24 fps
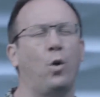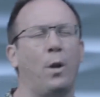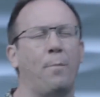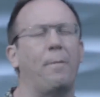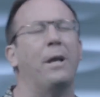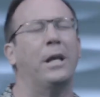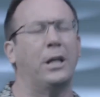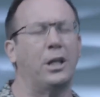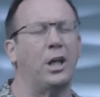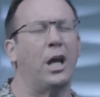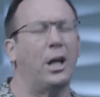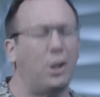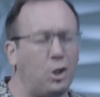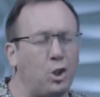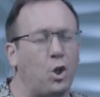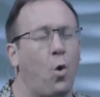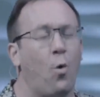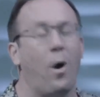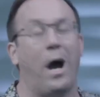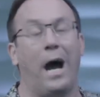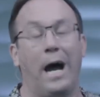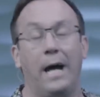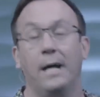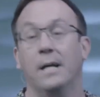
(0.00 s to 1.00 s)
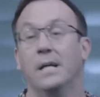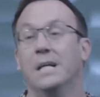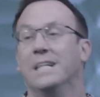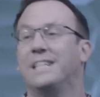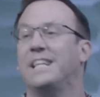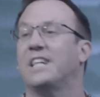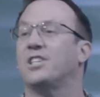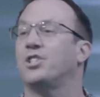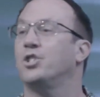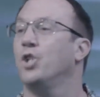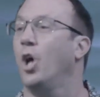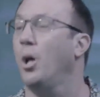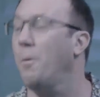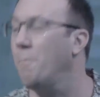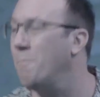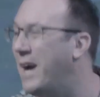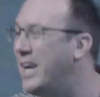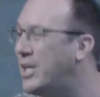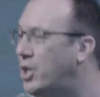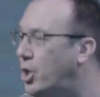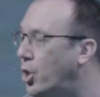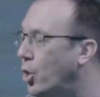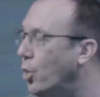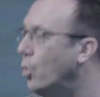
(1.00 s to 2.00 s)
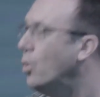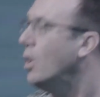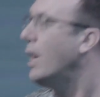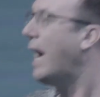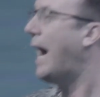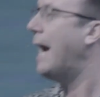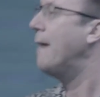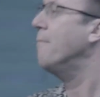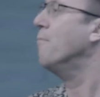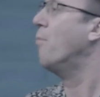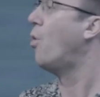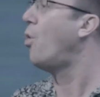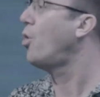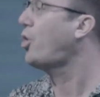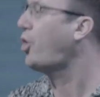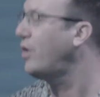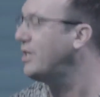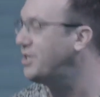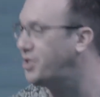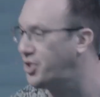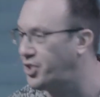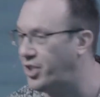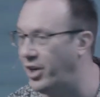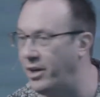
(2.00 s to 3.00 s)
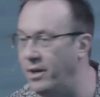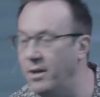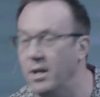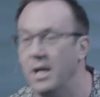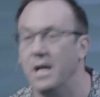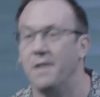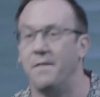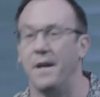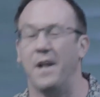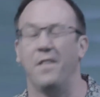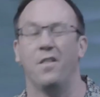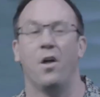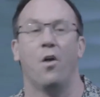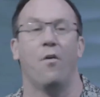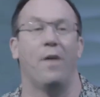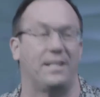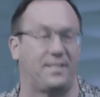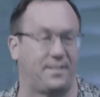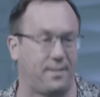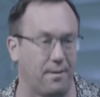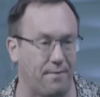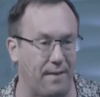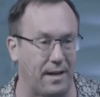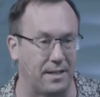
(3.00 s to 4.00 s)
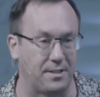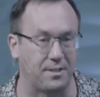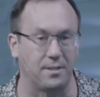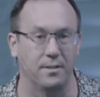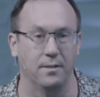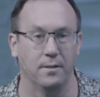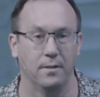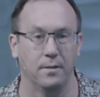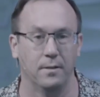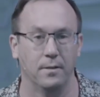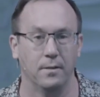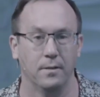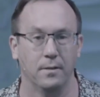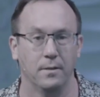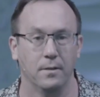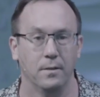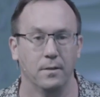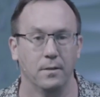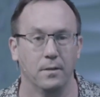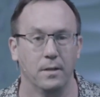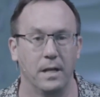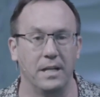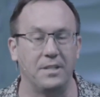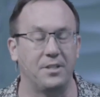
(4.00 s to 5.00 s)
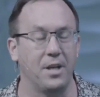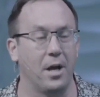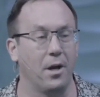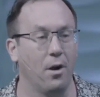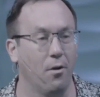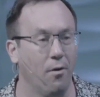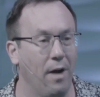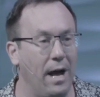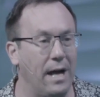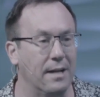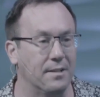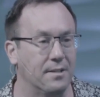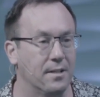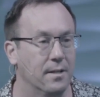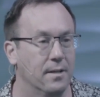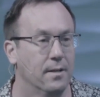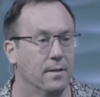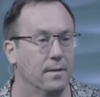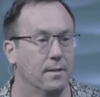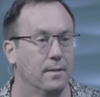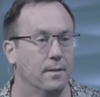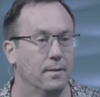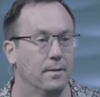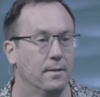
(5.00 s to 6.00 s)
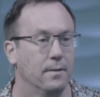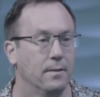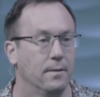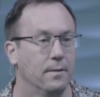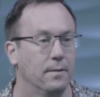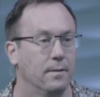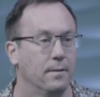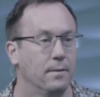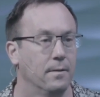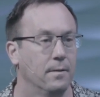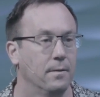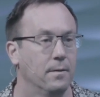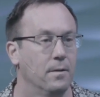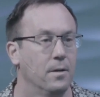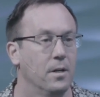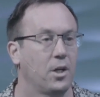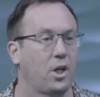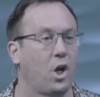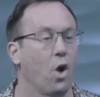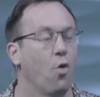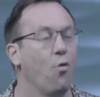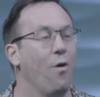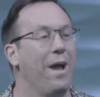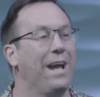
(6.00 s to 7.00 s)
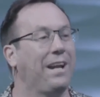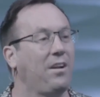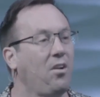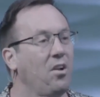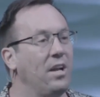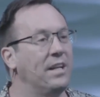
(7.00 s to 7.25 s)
him Yeshua, does not make you a more Christian than the rest of us. Is that all right? Correctly